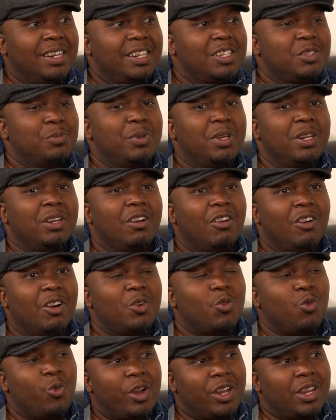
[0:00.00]
It has been
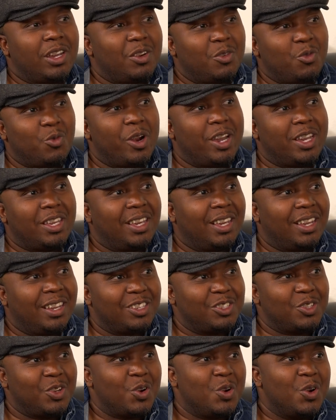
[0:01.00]
God
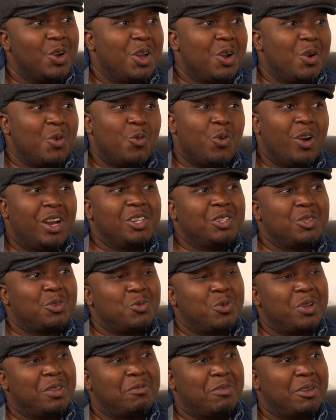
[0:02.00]
working. So why
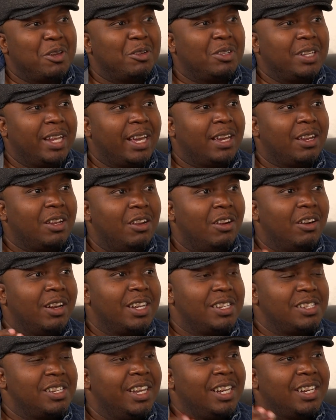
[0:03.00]
should we feel like
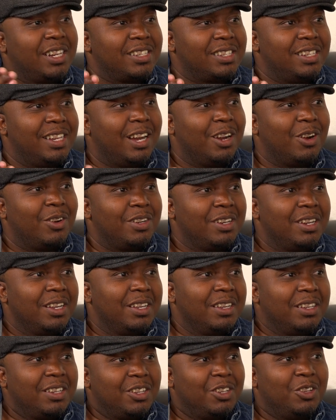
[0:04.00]
God has let us down?
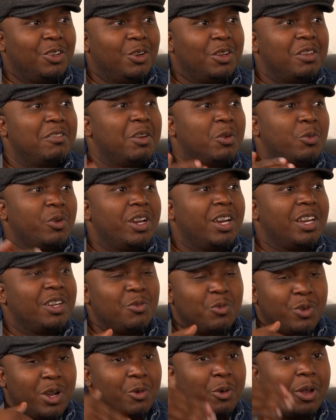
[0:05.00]
You know, even where
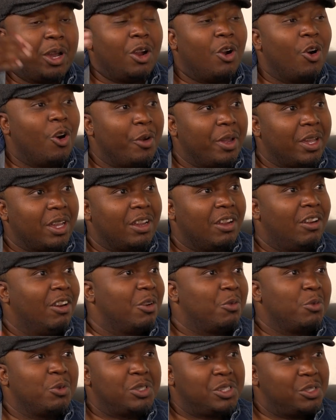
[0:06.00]
we're going,
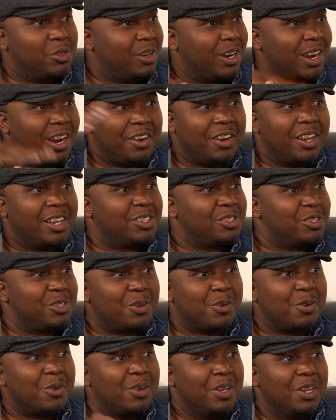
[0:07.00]
God will still carry us
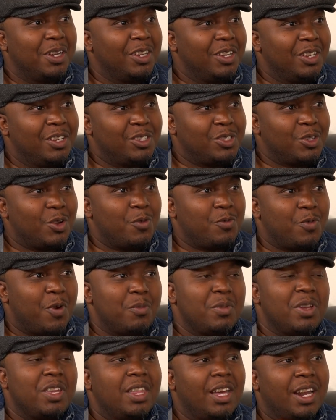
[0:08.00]
through. So
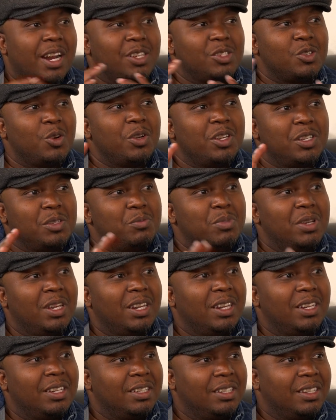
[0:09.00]
for me, that has always
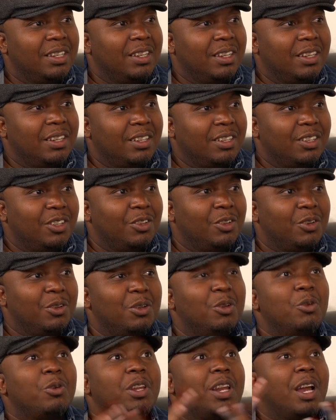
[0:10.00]
been, you know,
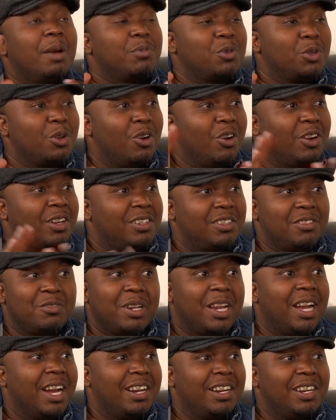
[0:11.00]
looking up to God
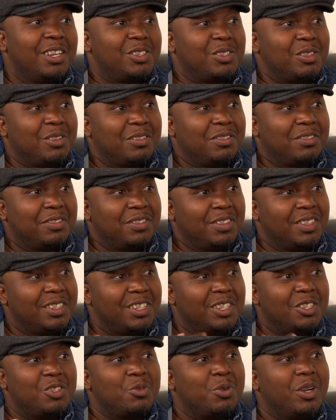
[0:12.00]
regardless of
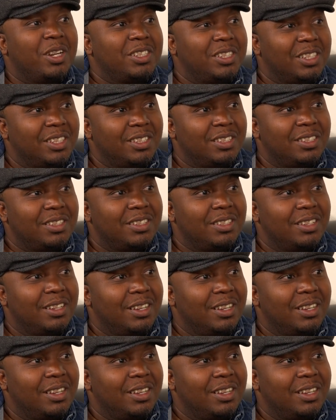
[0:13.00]
situations.